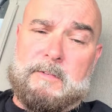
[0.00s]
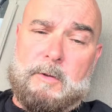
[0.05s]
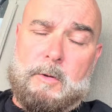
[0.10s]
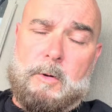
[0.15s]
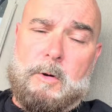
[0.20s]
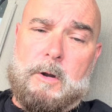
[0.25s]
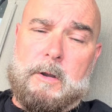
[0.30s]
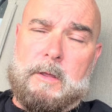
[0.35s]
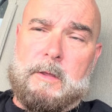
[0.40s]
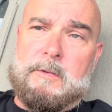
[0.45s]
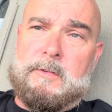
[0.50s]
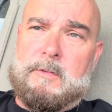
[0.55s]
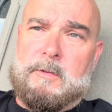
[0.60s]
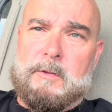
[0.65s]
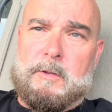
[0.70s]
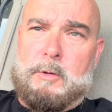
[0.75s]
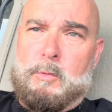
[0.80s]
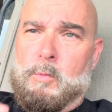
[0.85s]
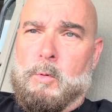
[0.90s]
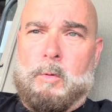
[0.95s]
an artist,
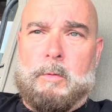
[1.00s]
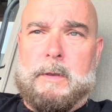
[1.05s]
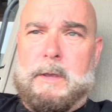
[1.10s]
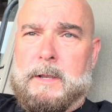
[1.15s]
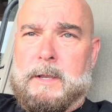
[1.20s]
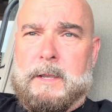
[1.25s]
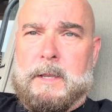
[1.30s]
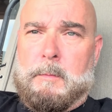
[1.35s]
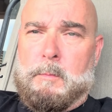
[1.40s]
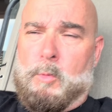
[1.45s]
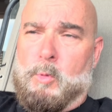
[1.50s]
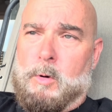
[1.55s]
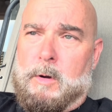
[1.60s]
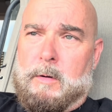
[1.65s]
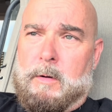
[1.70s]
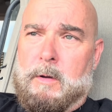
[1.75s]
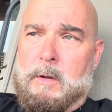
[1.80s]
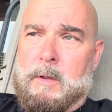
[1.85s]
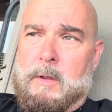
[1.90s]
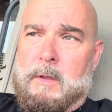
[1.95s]
you won't get any
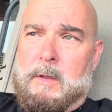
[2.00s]
more